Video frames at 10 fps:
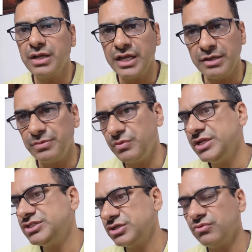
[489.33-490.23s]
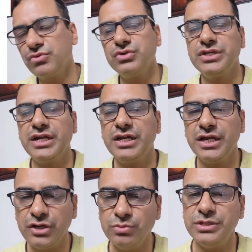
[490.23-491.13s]
and prevention of congenital
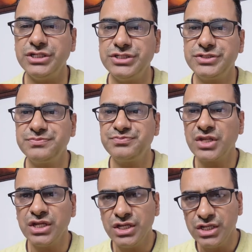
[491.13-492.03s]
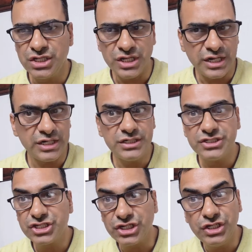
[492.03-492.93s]
anomalies, and
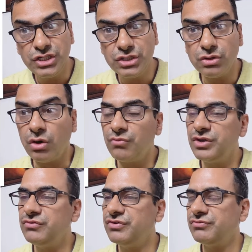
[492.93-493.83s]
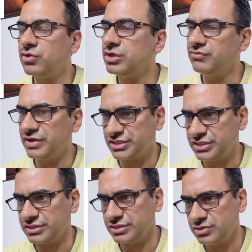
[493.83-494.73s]
screening of for
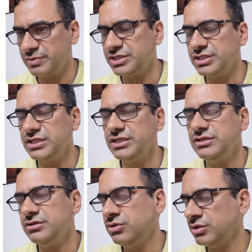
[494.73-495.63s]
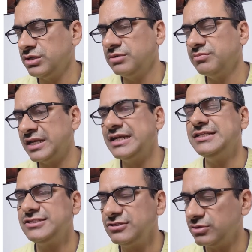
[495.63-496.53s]
infection, especially during
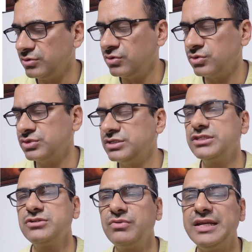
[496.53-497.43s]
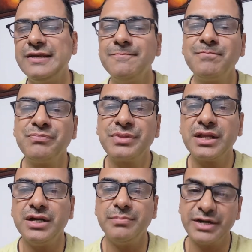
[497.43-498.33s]
pregnancy or just when
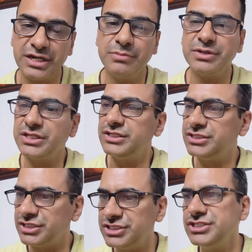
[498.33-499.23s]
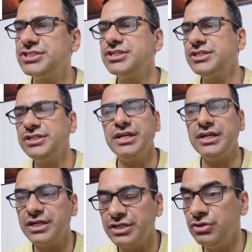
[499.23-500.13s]
a pregnant mother is registered
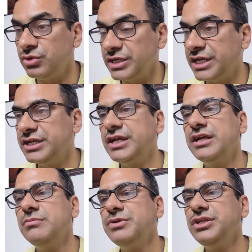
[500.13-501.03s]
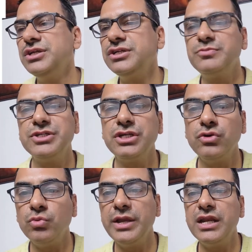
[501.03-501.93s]
during antenatal period, especially
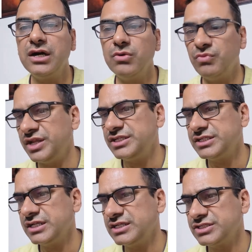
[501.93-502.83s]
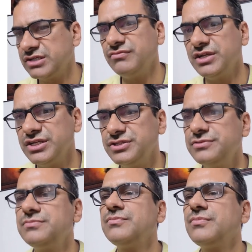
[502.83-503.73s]
rubella, varicella, syphilis,